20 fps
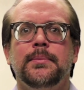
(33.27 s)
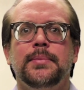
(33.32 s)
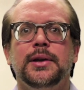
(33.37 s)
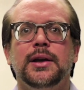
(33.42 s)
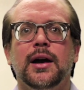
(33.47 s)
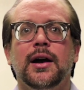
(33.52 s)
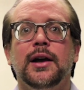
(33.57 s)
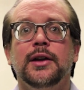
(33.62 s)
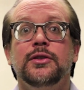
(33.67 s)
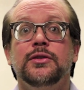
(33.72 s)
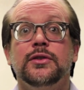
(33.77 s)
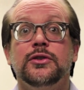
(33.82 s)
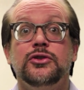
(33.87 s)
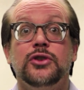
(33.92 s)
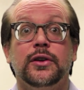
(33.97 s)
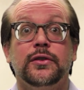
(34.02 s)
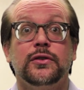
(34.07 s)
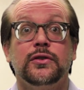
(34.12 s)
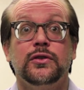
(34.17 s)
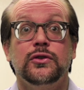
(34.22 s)
Beyond
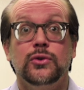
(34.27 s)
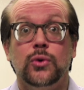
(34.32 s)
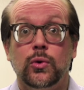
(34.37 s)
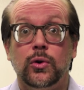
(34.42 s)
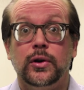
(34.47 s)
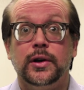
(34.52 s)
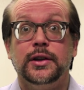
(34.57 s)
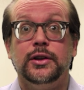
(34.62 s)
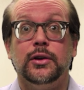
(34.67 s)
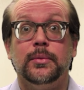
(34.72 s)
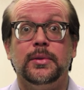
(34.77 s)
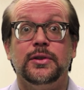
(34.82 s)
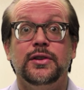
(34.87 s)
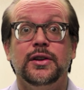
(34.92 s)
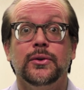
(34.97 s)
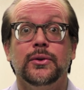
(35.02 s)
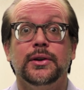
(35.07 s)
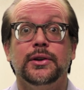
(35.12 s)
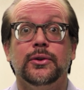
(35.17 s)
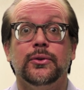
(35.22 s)
just storing your
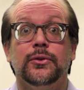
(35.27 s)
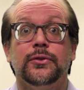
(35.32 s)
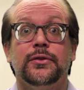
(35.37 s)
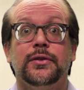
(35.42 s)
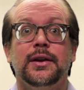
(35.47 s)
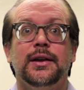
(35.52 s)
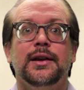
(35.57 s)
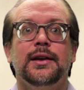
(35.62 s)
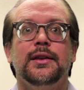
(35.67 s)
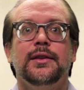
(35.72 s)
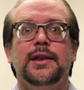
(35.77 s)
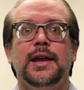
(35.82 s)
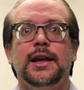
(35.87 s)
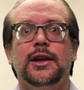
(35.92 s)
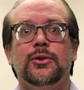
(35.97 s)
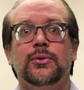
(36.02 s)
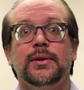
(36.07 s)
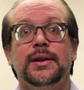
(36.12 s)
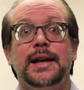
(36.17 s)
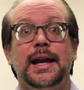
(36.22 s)
materials, they
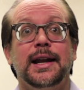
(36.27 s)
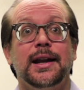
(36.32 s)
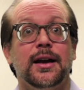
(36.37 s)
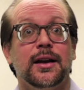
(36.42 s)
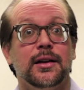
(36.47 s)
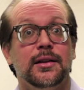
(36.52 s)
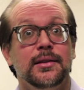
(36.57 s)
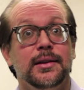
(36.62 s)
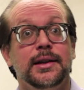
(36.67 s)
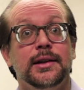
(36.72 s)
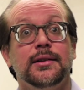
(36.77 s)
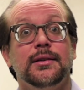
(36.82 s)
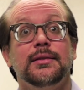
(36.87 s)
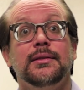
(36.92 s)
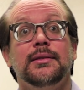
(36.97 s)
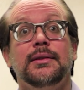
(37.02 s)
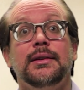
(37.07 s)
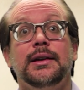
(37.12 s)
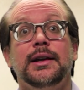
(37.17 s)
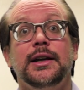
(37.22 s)
create a
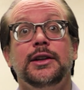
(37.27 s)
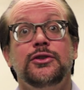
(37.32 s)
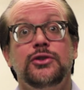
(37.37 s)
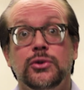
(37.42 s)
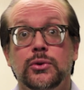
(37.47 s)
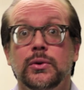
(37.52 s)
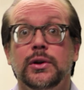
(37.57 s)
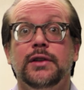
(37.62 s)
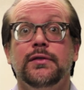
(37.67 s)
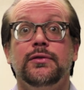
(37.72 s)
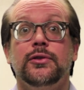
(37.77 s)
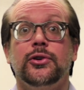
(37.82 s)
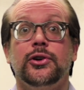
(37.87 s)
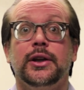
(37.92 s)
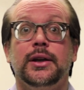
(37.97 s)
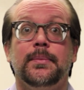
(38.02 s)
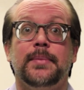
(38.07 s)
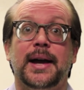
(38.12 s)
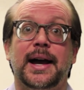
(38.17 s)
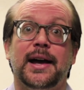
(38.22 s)
clear, intuitive
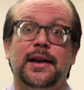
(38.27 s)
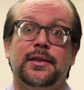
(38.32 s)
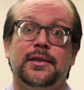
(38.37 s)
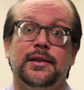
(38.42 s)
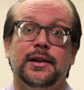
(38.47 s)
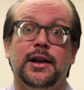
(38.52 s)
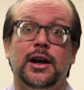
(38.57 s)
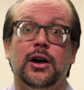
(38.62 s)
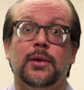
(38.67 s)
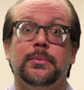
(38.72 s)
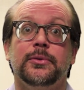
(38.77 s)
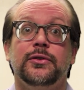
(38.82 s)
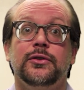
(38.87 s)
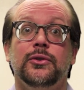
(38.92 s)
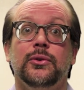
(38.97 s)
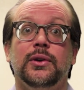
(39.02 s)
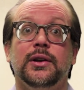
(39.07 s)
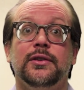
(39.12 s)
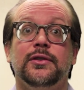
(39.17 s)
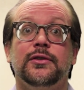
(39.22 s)
learning path that helps
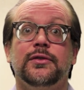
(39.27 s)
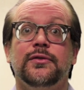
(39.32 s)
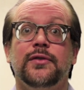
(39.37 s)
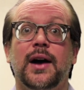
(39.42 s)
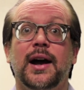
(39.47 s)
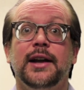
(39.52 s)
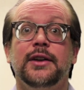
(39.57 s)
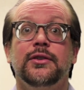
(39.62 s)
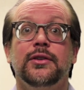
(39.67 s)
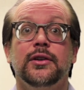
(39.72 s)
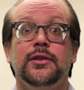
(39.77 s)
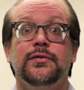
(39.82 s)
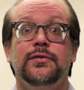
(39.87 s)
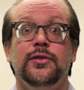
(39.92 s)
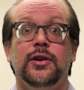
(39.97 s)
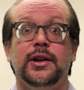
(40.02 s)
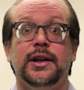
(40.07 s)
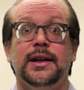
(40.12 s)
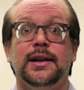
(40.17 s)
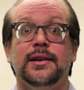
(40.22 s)
students find their
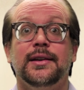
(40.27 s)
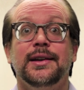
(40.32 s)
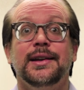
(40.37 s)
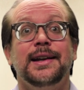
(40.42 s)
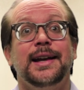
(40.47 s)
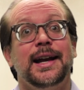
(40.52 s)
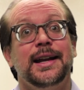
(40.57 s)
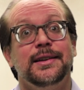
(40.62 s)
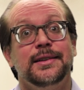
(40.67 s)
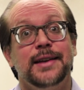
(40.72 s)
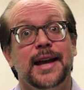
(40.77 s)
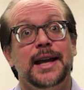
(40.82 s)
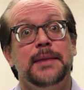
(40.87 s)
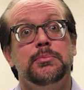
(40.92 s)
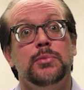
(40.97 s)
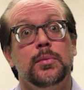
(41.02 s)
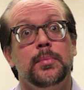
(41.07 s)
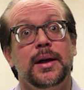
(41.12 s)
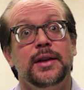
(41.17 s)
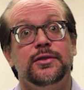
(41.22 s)
footing and
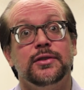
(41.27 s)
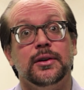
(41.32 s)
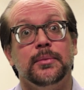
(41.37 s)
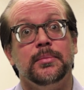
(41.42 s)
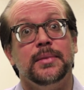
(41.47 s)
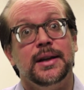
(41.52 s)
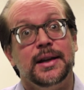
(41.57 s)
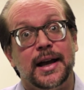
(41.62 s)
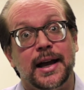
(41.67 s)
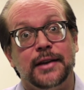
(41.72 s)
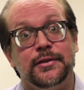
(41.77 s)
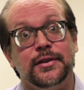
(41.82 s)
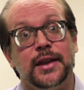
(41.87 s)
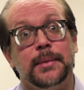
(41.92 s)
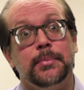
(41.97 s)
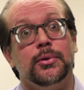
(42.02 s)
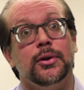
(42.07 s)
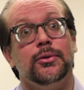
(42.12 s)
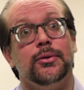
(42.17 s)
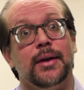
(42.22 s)
gain momentum as they
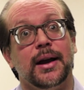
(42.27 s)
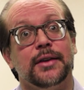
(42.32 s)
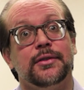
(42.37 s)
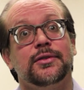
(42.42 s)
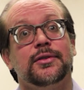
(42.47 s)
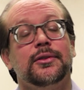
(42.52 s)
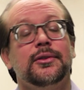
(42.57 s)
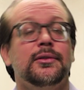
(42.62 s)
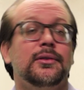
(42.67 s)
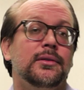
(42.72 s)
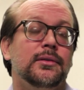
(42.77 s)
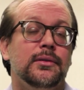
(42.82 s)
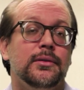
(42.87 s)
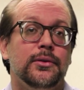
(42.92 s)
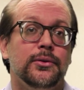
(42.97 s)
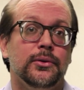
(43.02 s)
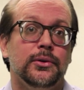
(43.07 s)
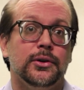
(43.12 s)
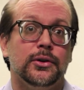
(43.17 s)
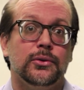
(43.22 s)
progress
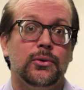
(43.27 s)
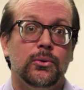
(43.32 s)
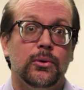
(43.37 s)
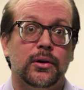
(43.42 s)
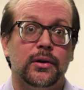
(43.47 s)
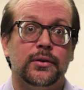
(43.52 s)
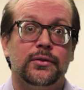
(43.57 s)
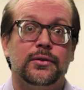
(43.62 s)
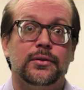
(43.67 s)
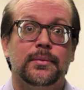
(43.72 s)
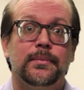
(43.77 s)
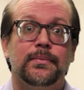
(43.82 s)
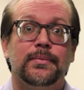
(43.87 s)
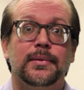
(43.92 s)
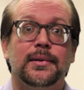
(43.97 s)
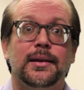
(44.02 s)
through your course.